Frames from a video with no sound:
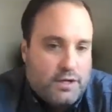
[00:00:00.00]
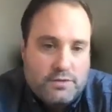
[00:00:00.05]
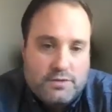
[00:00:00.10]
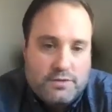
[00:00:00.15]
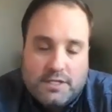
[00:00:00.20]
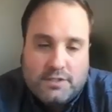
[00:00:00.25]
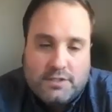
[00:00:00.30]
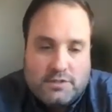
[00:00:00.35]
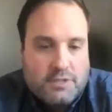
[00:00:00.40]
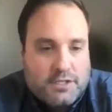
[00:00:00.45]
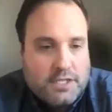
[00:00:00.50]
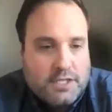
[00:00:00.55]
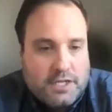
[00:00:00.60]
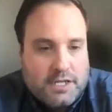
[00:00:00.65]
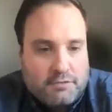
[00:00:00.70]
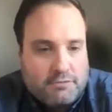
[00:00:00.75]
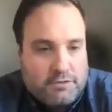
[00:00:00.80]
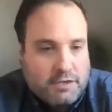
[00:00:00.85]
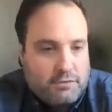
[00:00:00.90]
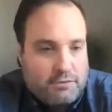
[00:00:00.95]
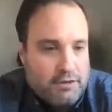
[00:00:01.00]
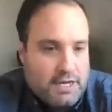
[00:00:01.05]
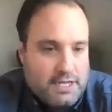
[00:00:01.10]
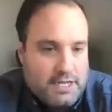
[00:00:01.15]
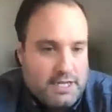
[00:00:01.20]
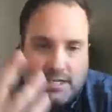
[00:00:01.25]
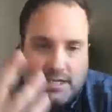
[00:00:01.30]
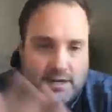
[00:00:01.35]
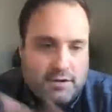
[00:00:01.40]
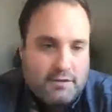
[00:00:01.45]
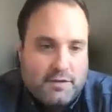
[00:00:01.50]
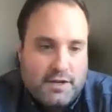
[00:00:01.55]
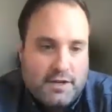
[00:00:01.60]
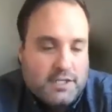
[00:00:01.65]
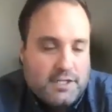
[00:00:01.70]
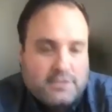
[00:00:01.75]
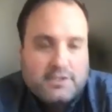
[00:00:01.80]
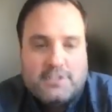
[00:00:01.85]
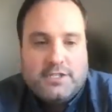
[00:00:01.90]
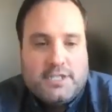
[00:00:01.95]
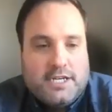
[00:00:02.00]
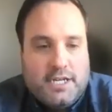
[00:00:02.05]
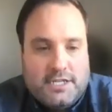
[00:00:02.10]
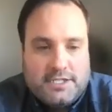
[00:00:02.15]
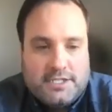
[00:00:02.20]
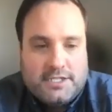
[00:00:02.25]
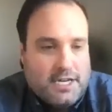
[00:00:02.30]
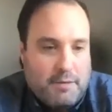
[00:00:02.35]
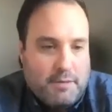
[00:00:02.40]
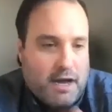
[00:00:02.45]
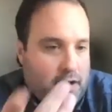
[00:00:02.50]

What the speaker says: who's interested in really raising their financial education game,